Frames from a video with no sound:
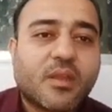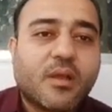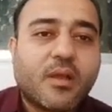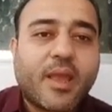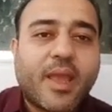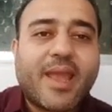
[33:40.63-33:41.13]

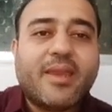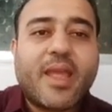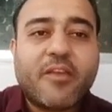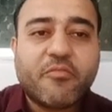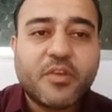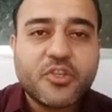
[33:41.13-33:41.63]
an
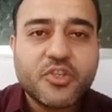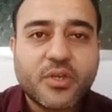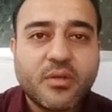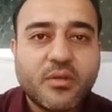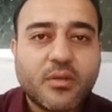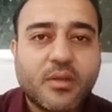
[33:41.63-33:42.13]
efficient,
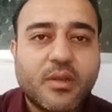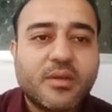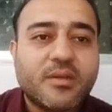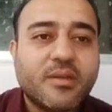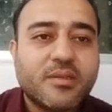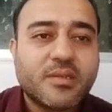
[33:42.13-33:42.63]

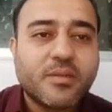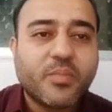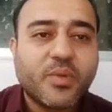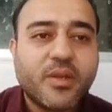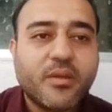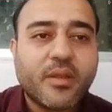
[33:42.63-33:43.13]

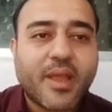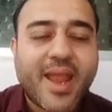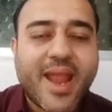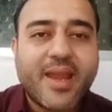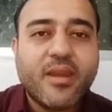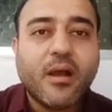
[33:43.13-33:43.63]
disciplined,
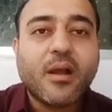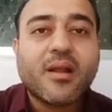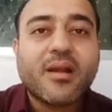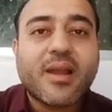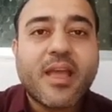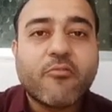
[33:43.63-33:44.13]
and a
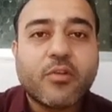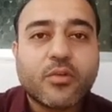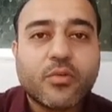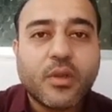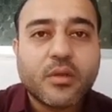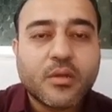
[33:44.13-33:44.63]
clever
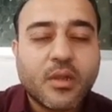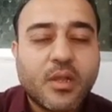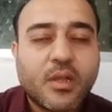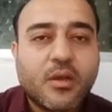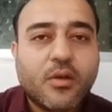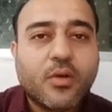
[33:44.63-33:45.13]
ruler.
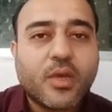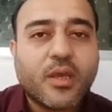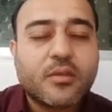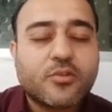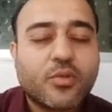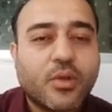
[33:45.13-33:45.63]
Okay,
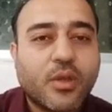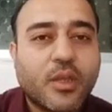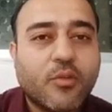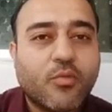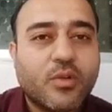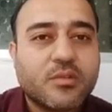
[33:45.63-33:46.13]
so he
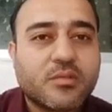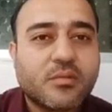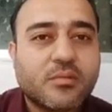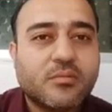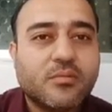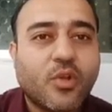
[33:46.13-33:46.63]
was
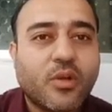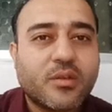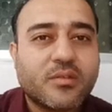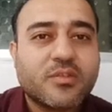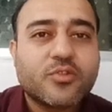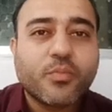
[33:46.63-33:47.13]
not a
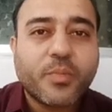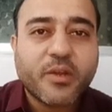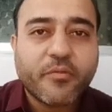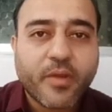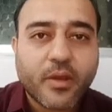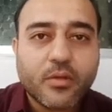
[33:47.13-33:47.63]
stupid
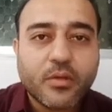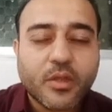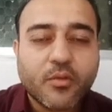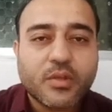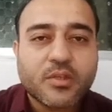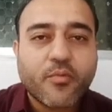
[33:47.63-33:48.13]
fellow, he
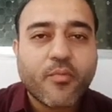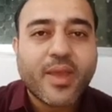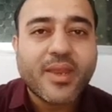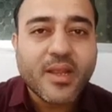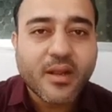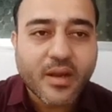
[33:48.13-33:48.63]
was a very
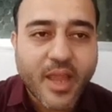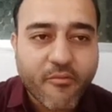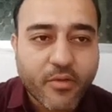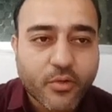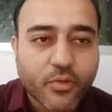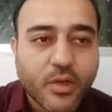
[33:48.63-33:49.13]
clever
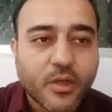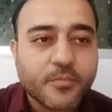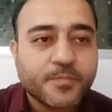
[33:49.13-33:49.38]
ruler.